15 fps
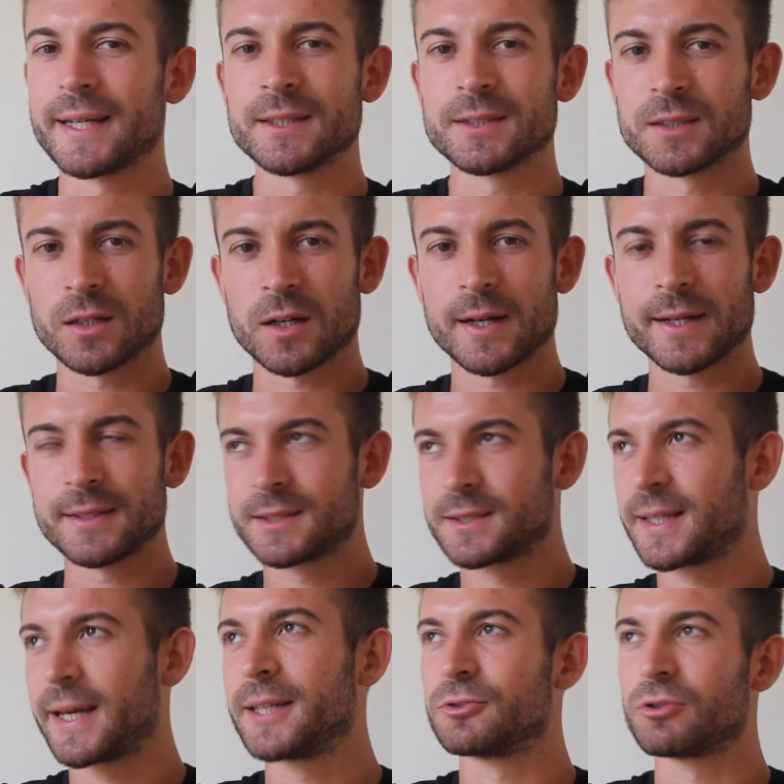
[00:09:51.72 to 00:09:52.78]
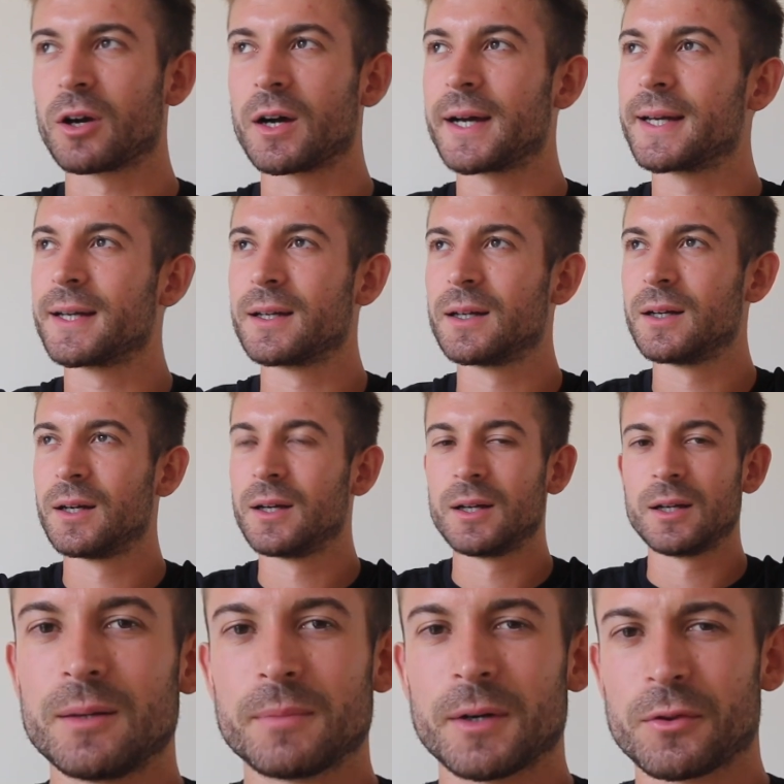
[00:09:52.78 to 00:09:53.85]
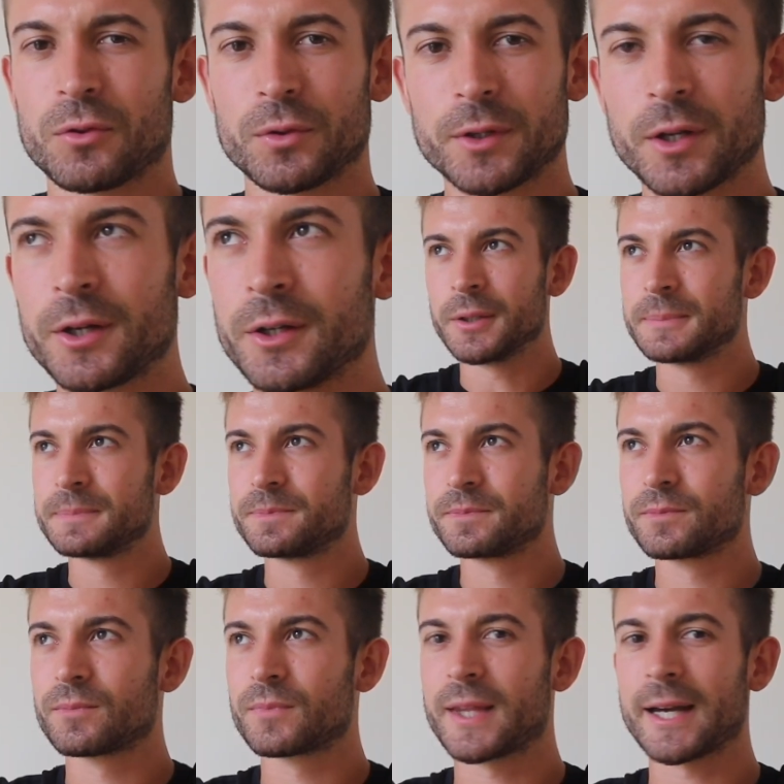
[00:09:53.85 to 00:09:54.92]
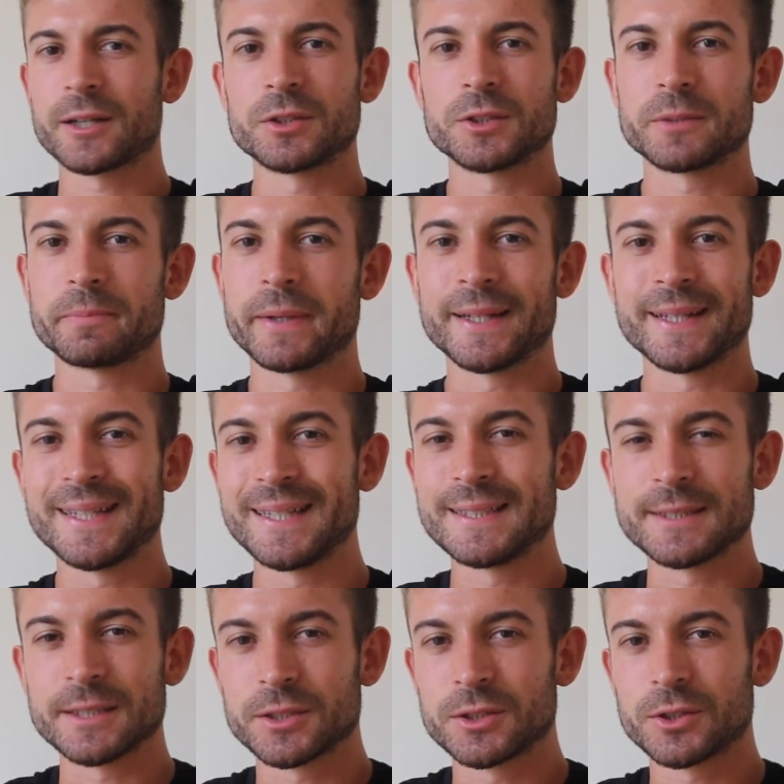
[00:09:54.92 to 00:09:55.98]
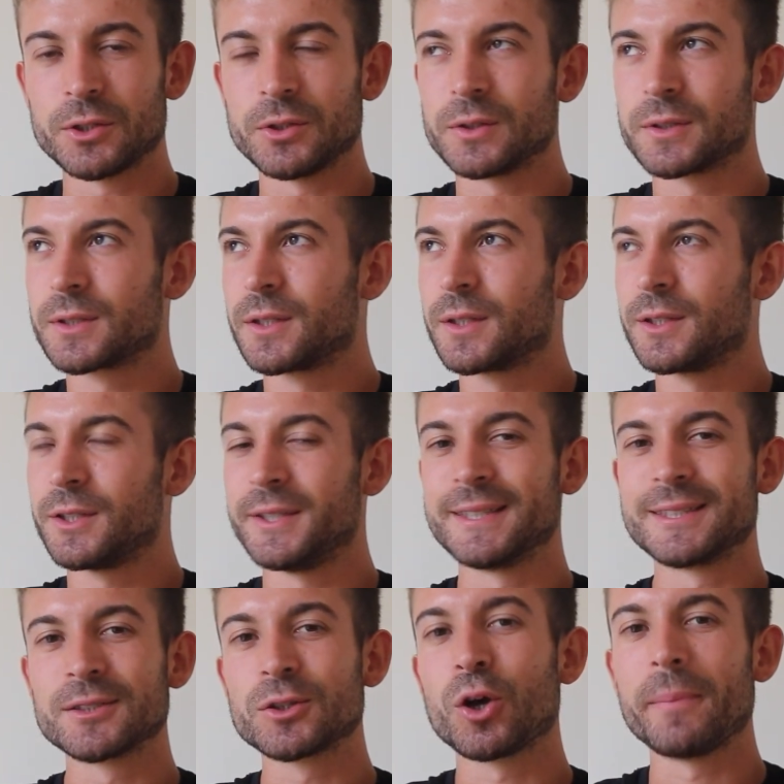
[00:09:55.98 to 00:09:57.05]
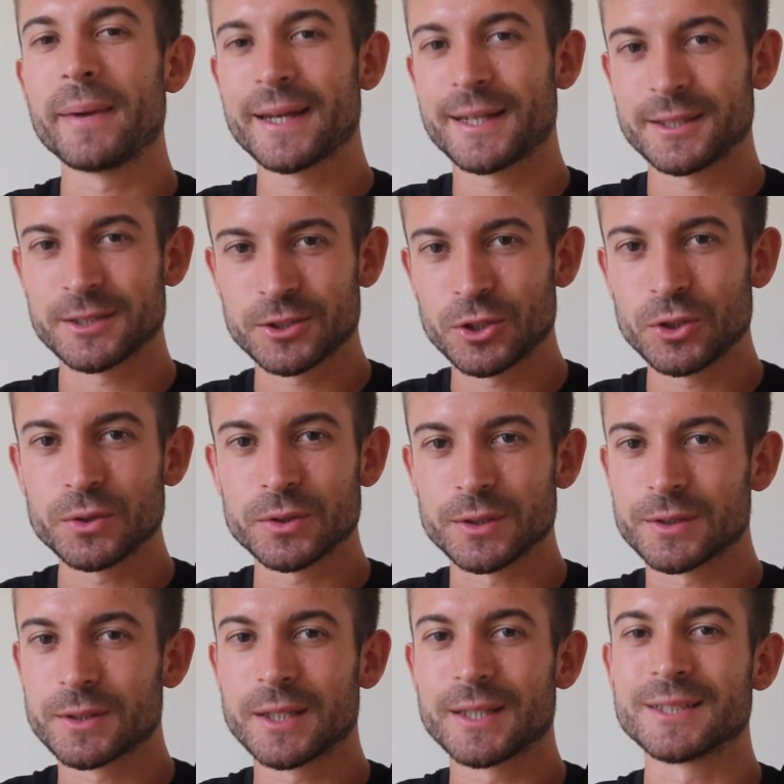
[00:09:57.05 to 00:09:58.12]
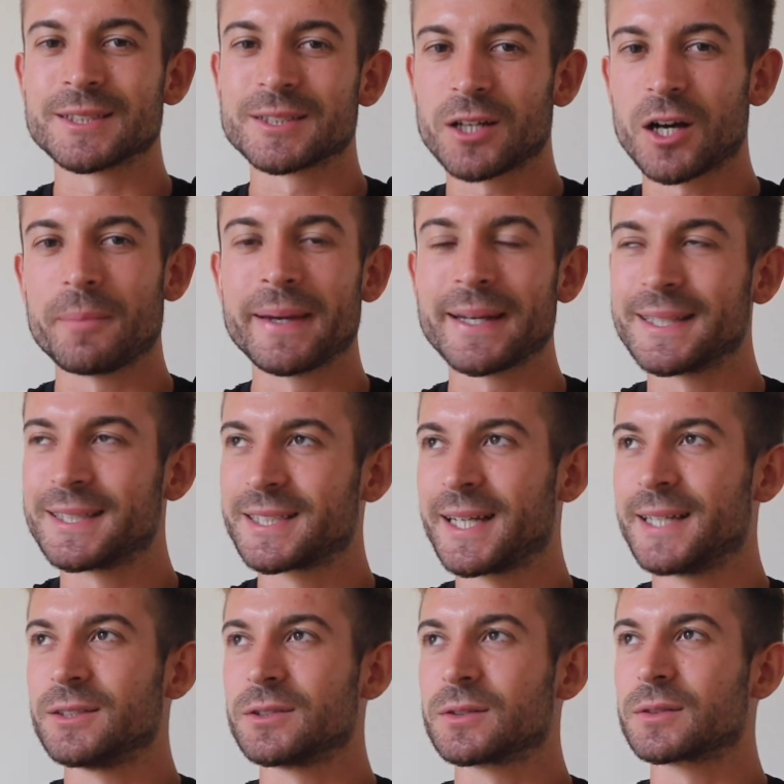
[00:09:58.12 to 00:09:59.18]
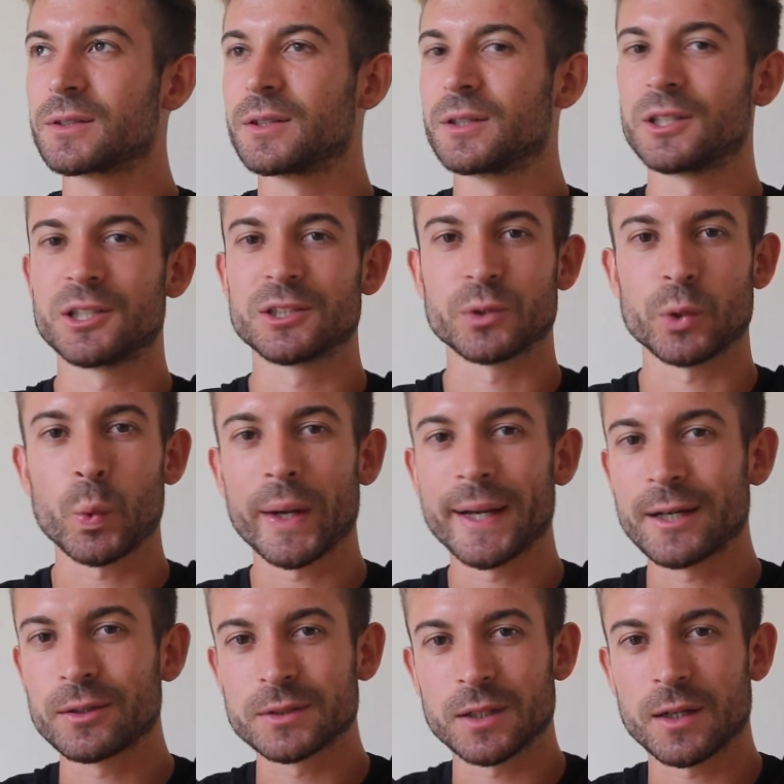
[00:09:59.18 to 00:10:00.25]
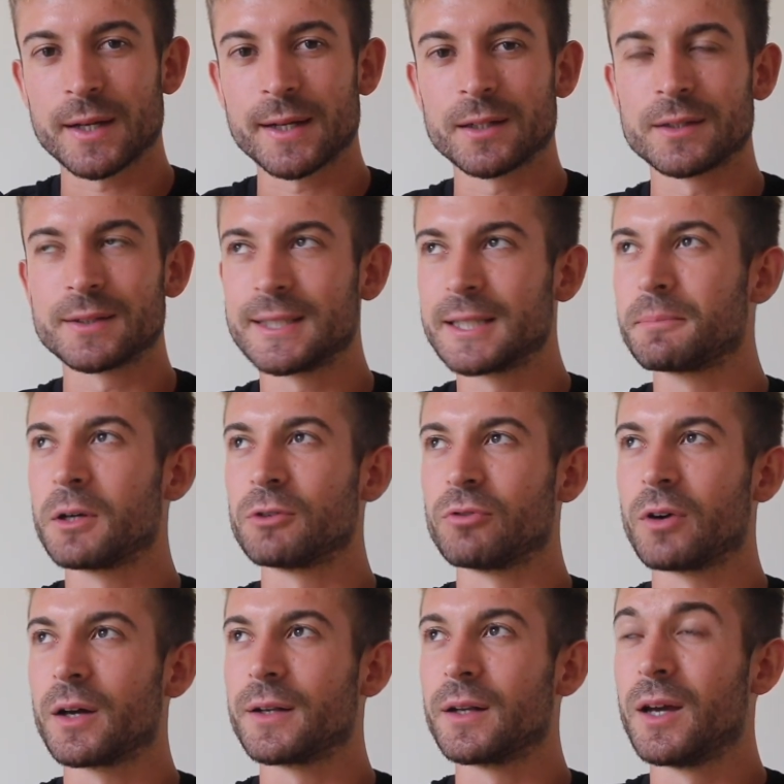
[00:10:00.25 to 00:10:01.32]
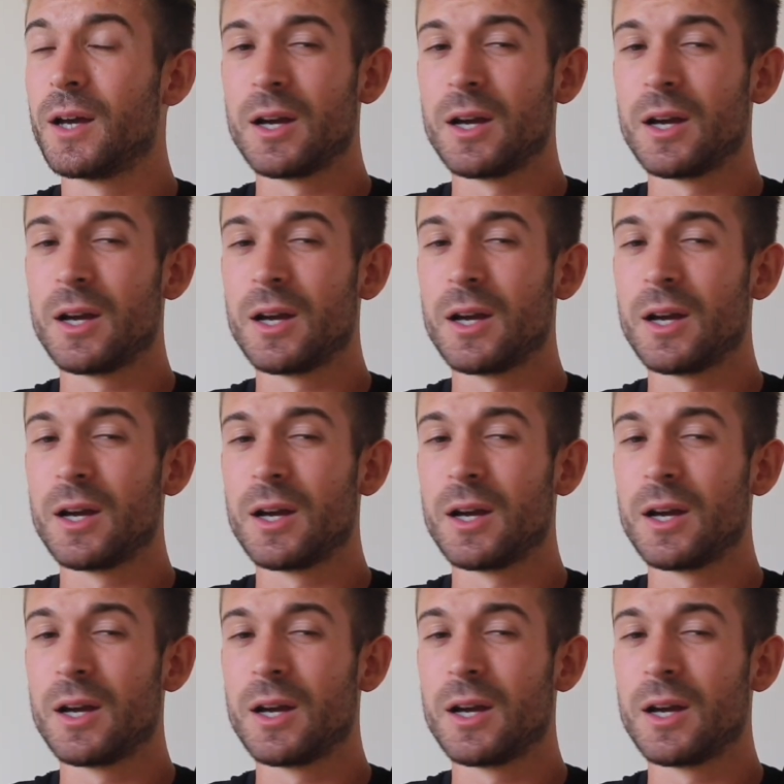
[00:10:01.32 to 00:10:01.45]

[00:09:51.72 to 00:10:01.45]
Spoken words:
inside, stay dry. But I thought, no, that could just be an easy excuse. You need to stop making excuses and start making changes. So I went outside, did my run.